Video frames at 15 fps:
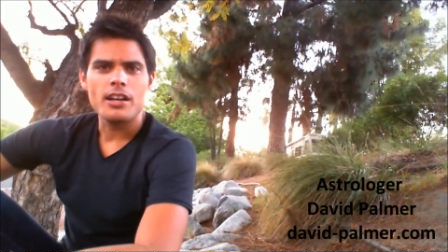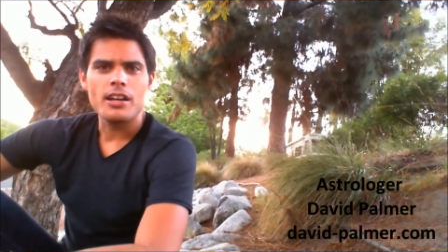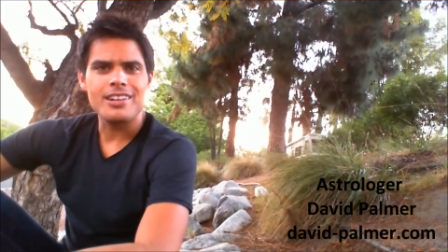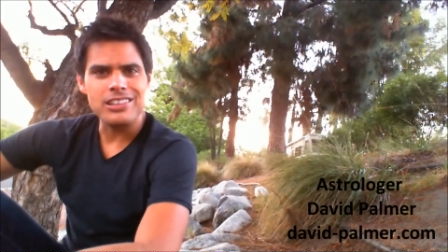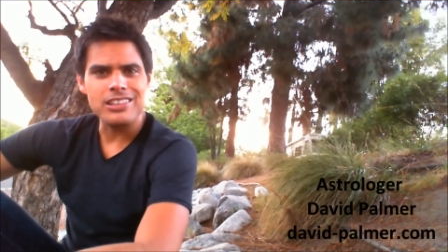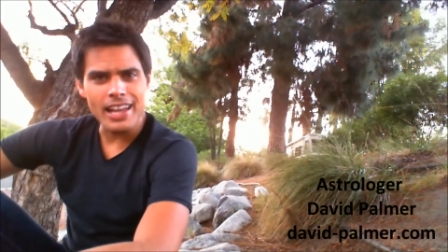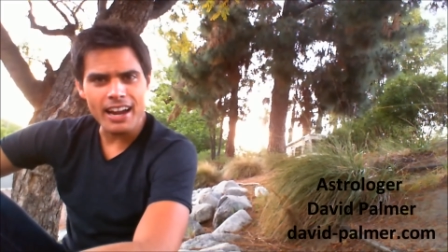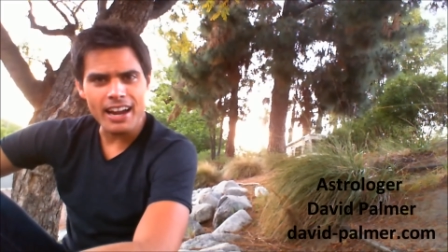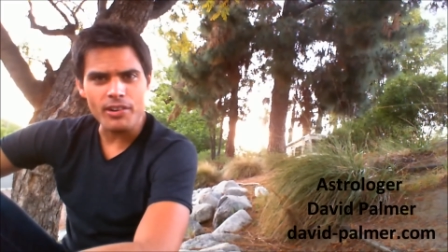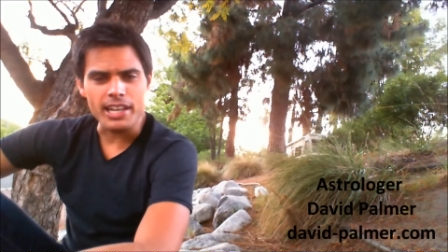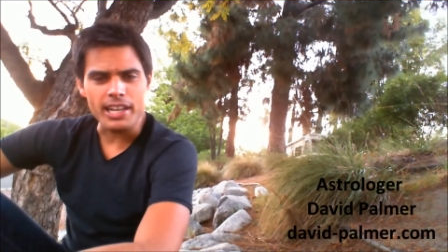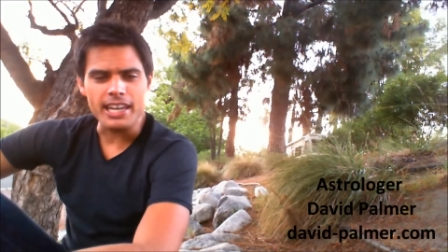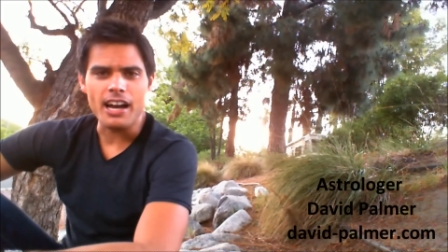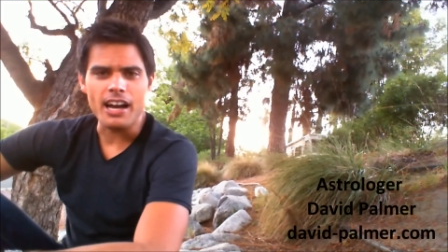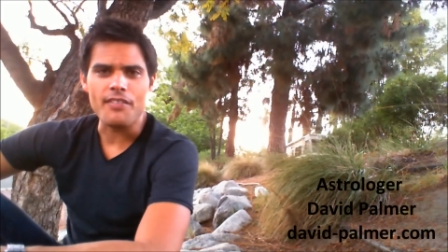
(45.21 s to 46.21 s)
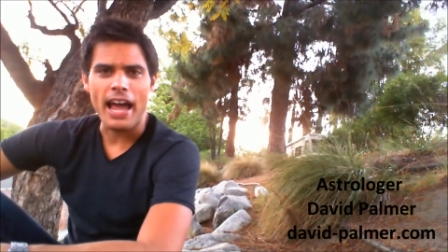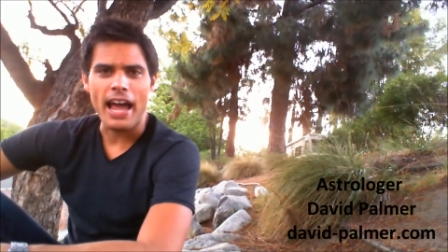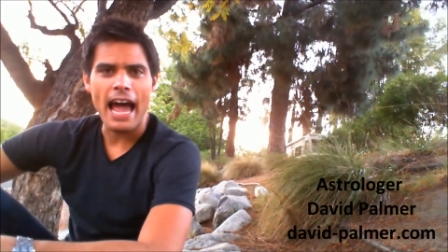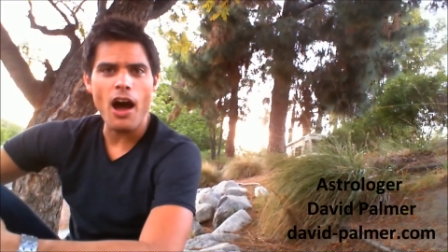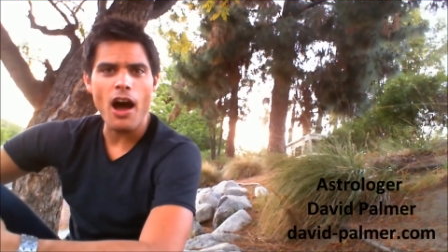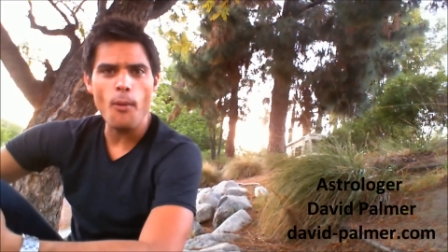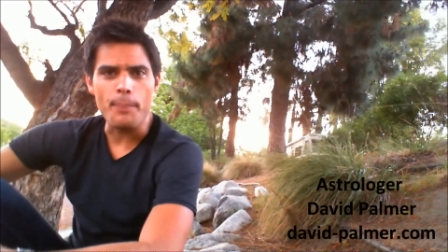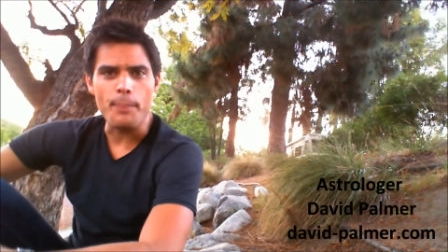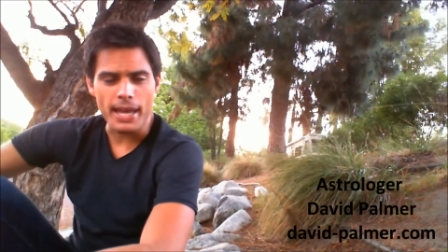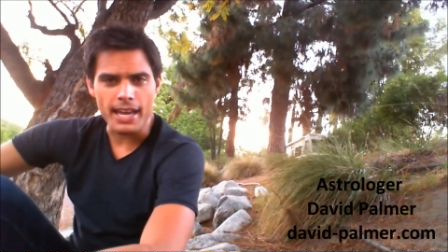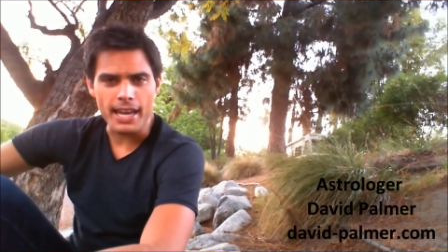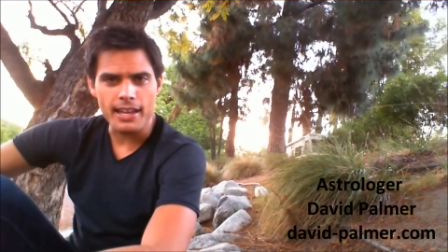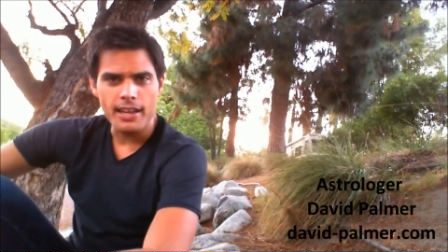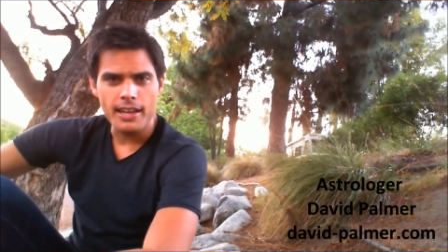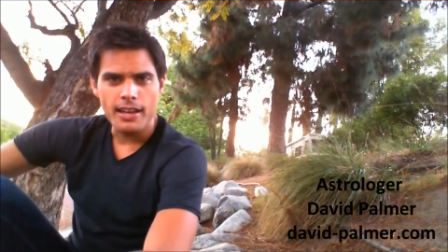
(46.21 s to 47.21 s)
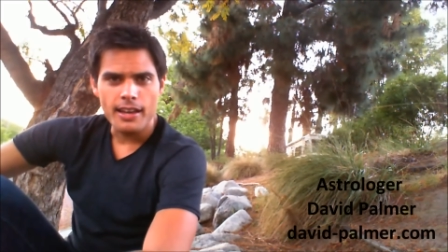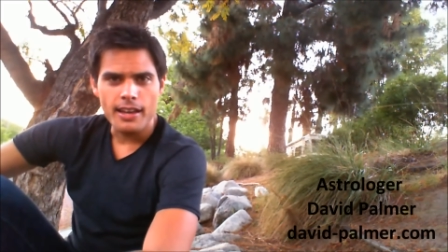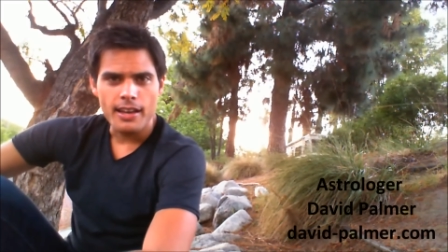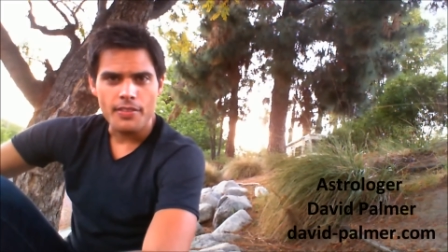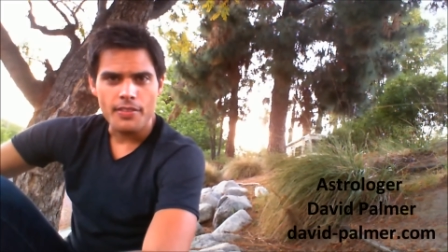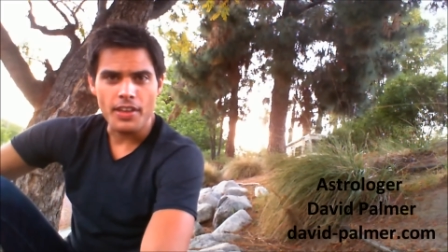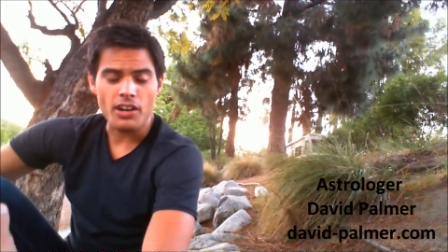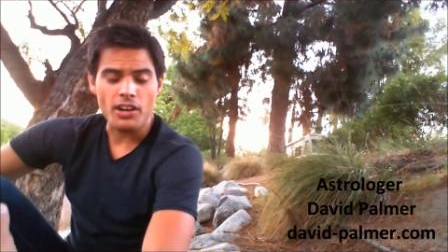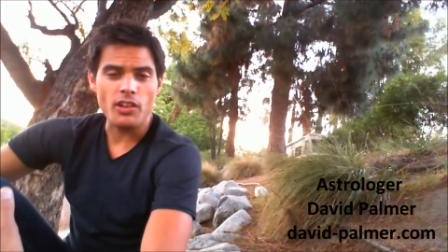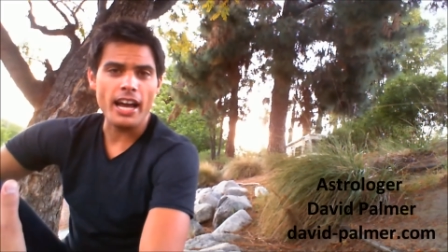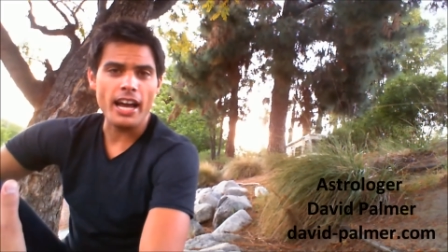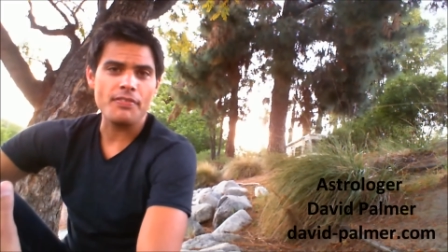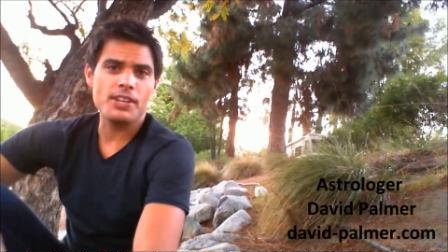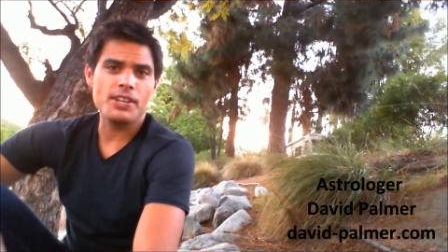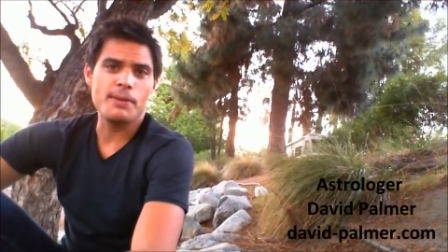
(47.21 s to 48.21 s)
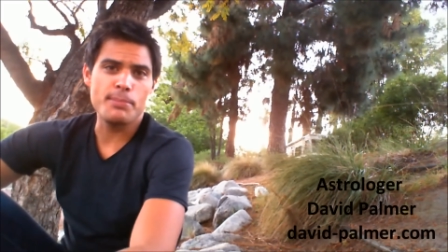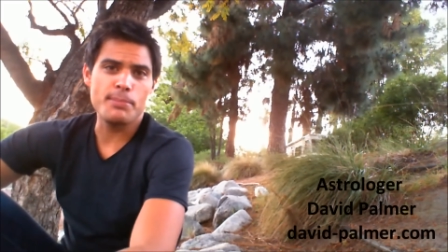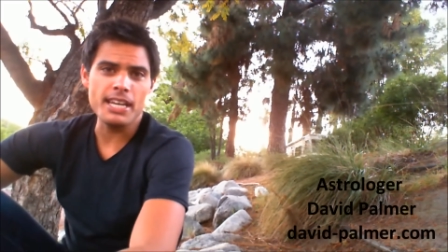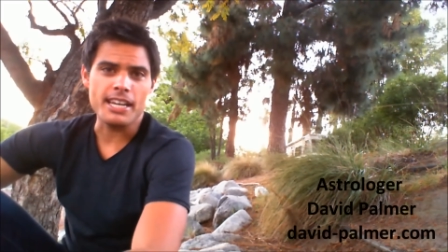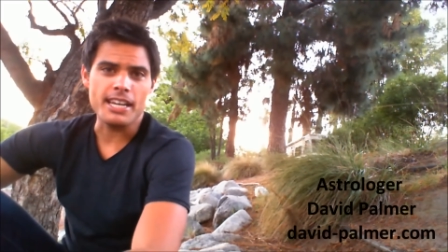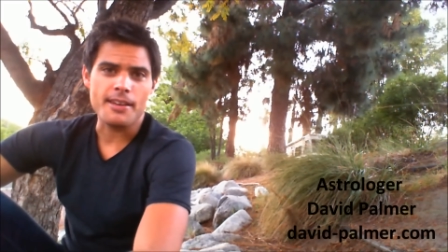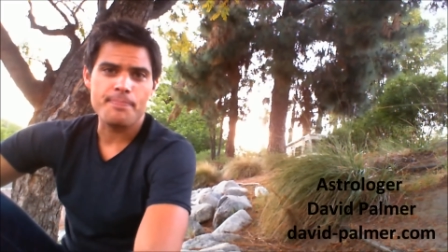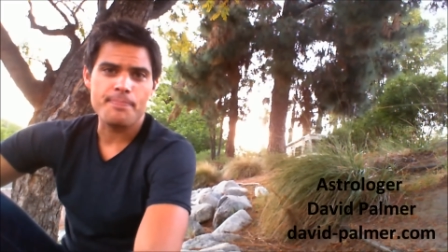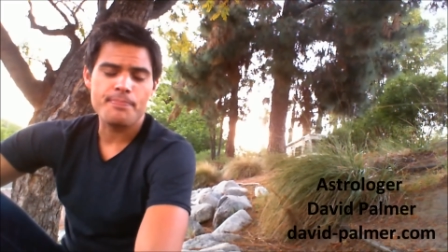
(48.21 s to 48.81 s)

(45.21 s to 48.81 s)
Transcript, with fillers: clarity of how big their life can be.